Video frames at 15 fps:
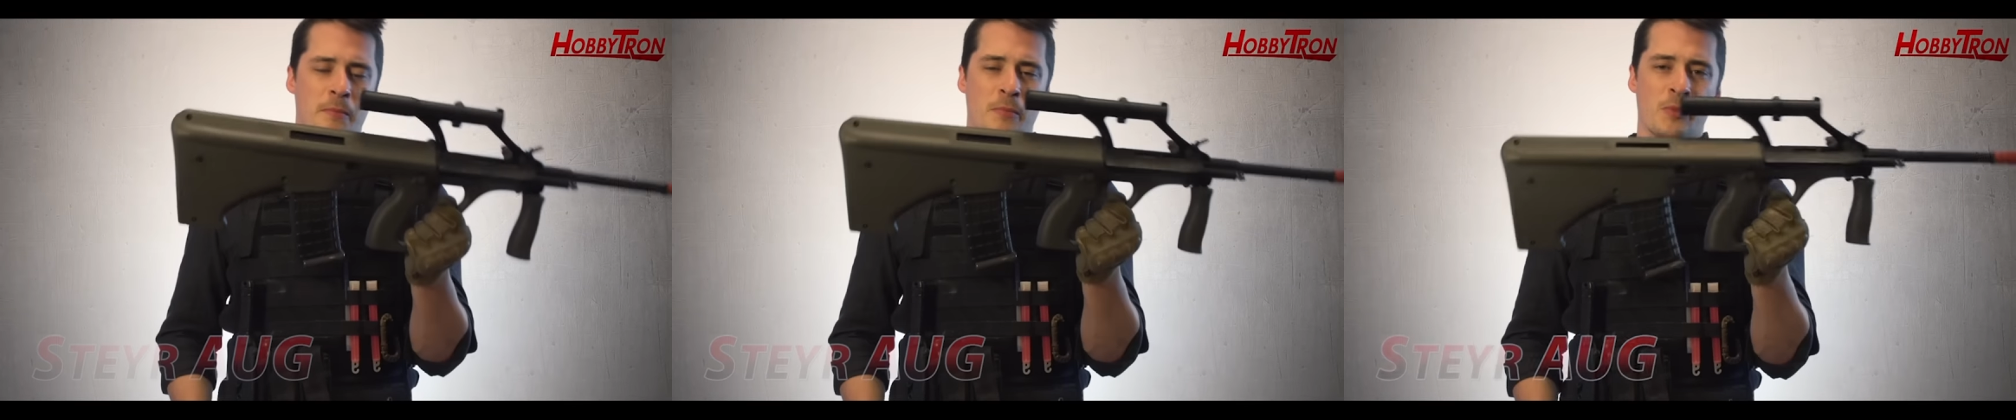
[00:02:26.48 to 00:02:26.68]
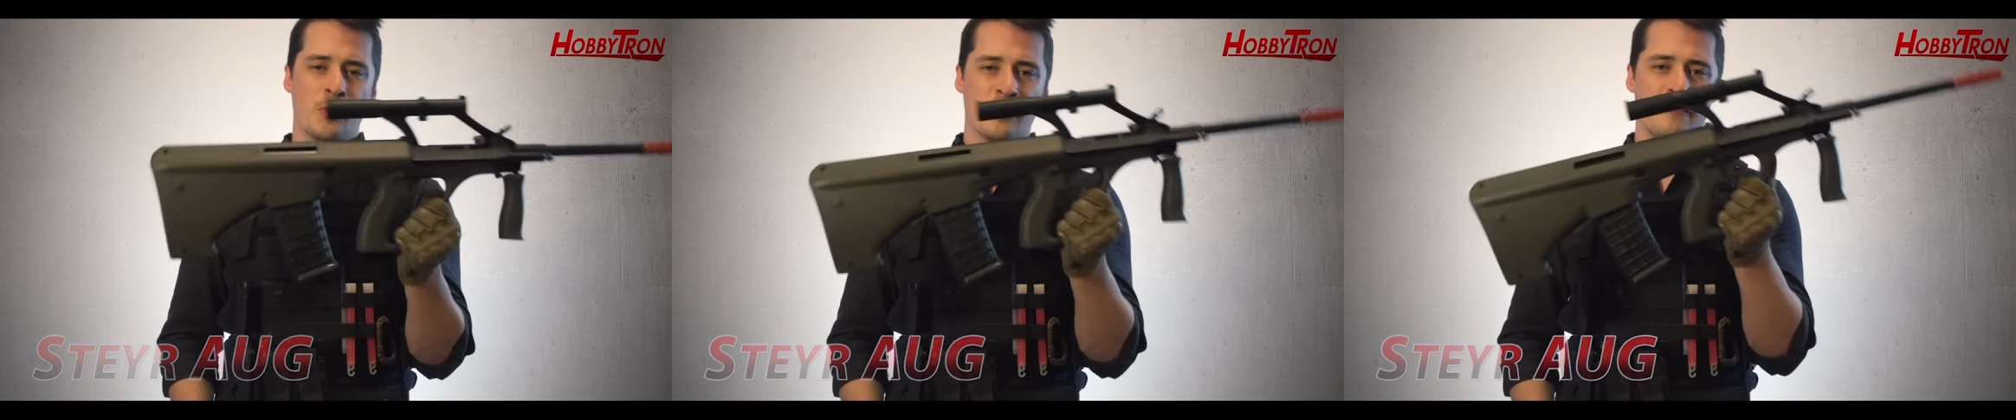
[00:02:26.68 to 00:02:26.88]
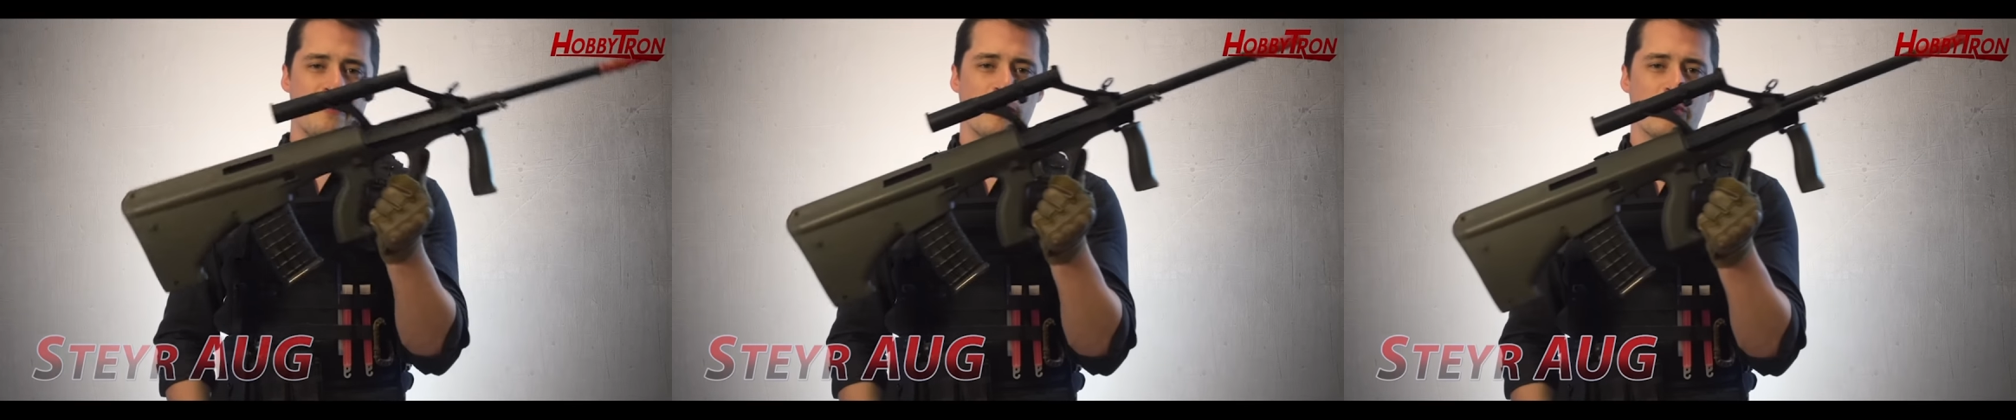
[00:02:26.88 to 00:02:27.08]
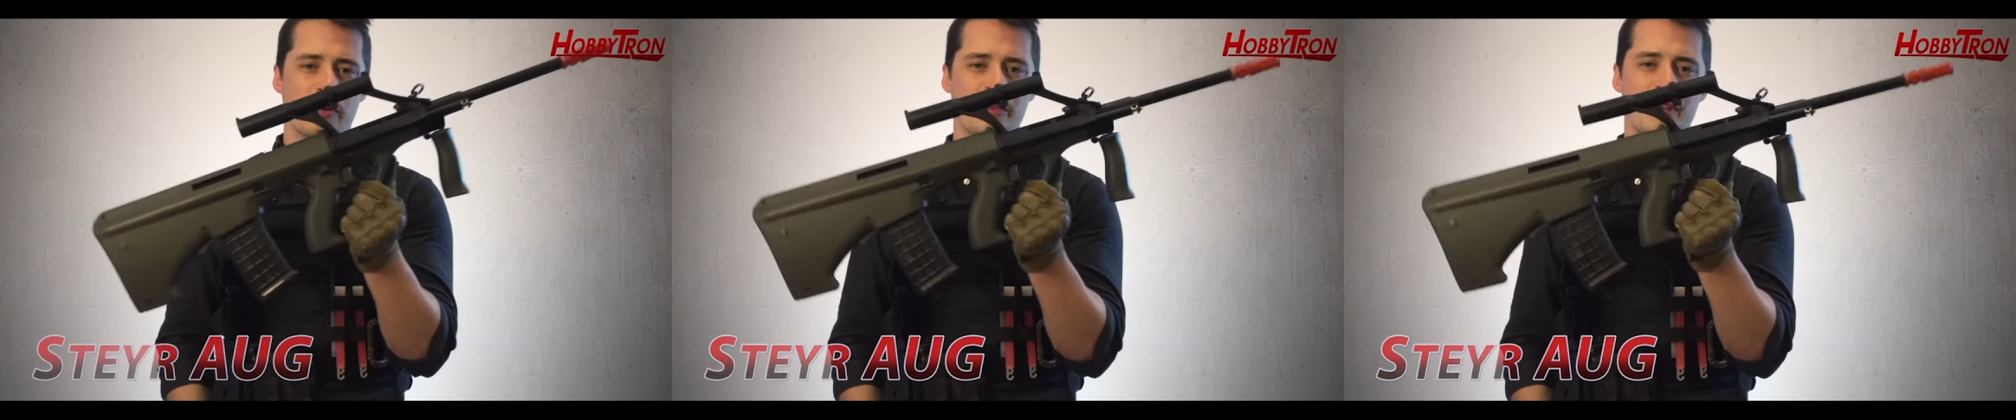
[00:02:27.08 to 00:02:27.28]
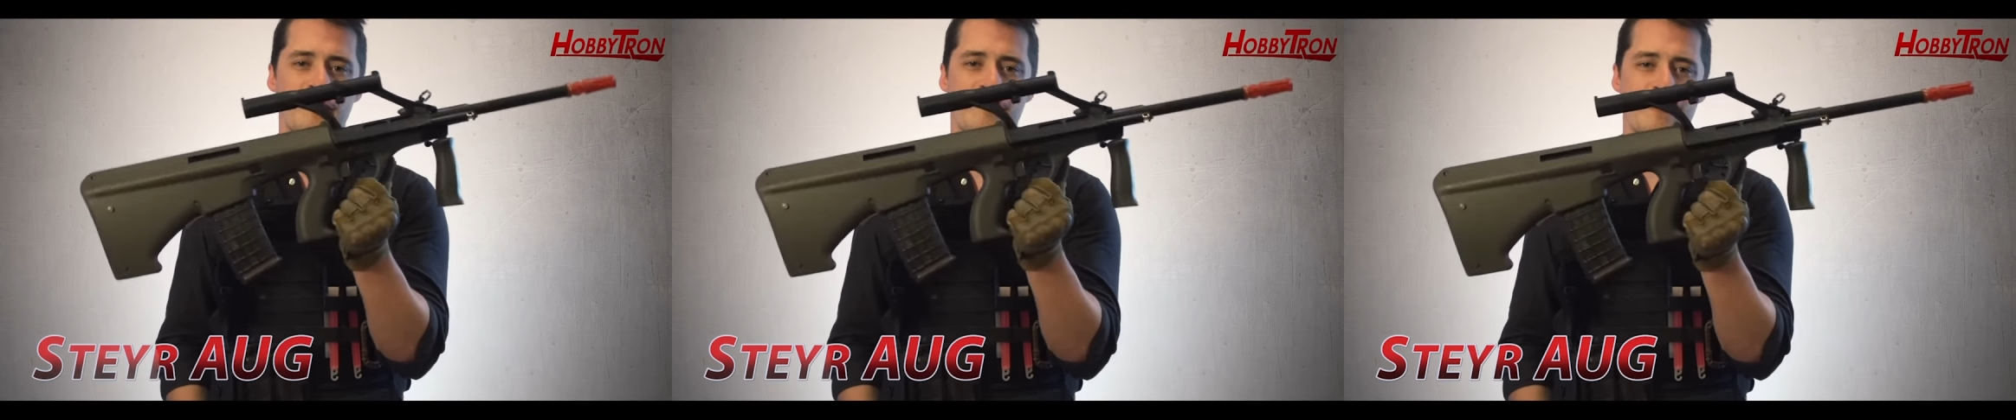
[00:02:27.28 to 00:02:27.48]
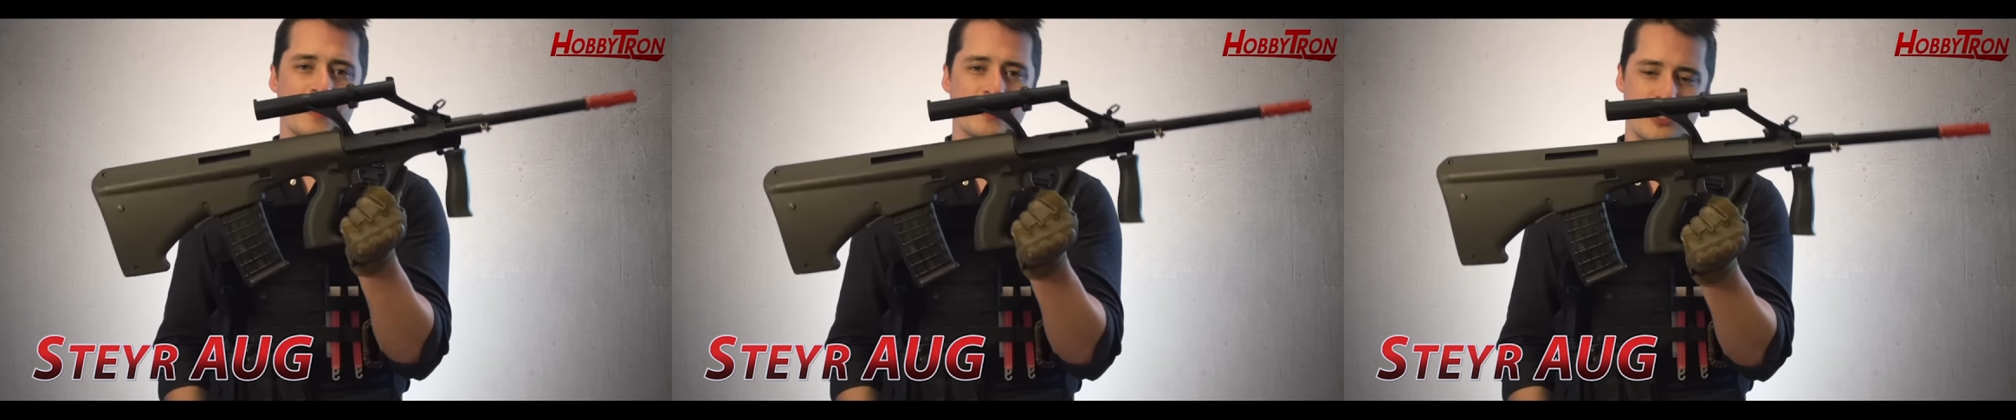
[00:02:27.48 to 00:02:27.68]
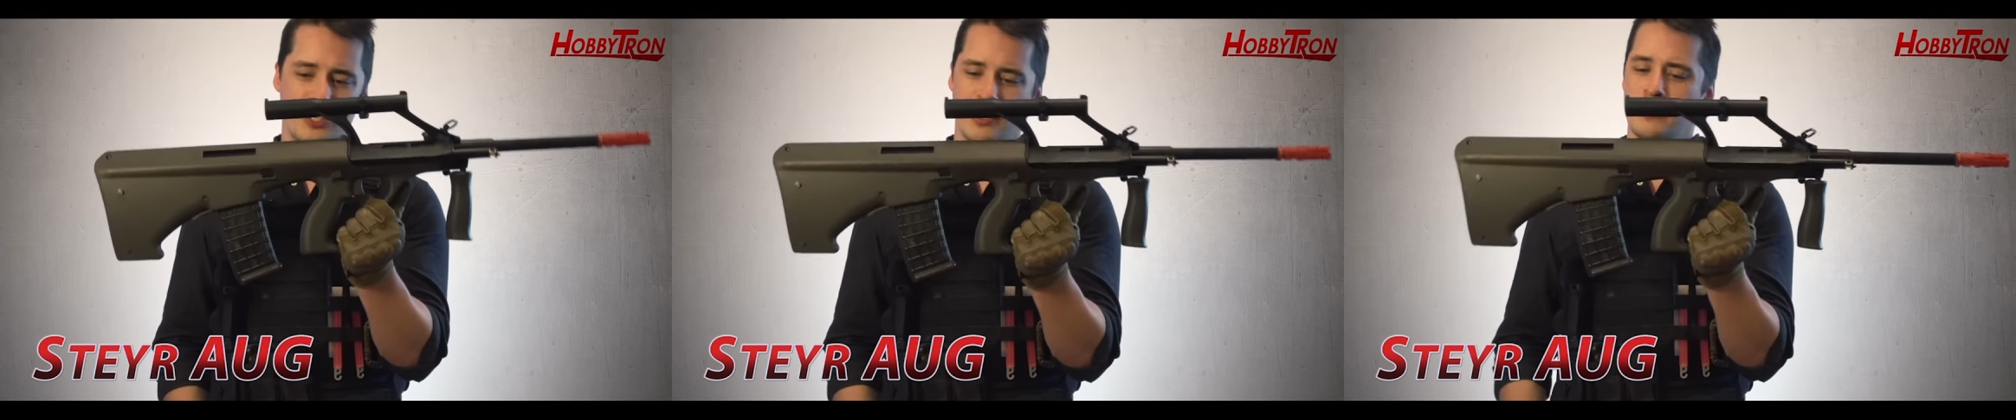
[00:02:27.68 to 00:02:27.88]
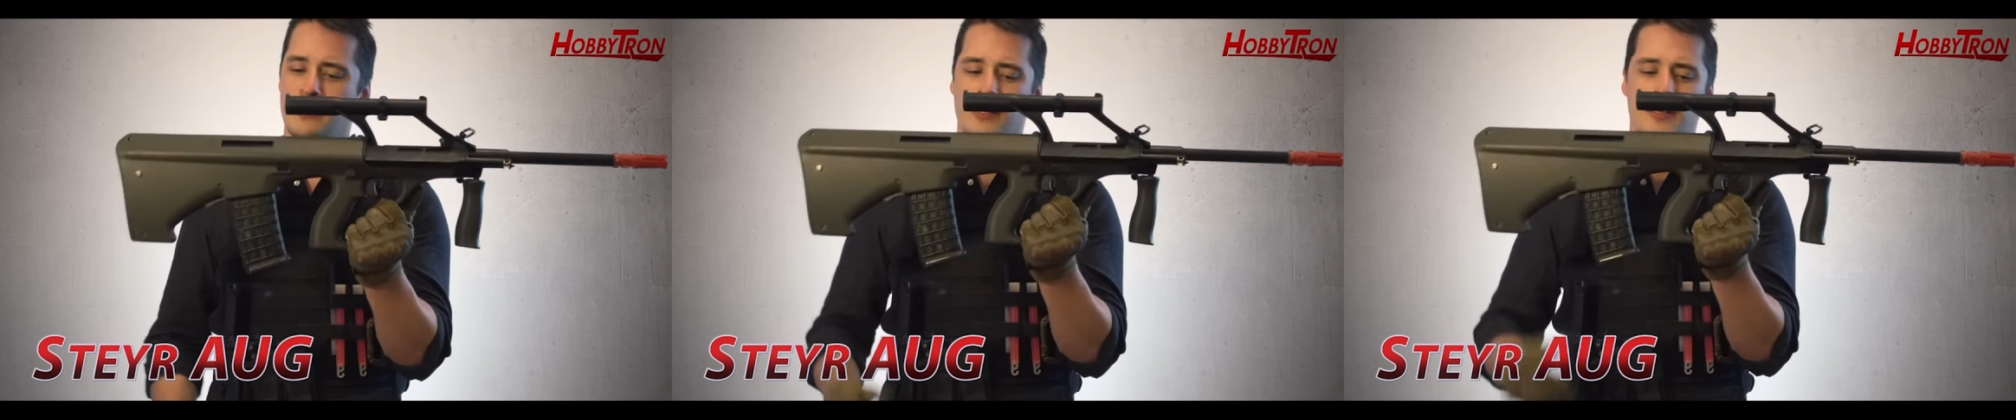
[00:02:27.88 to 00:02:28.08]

more form than function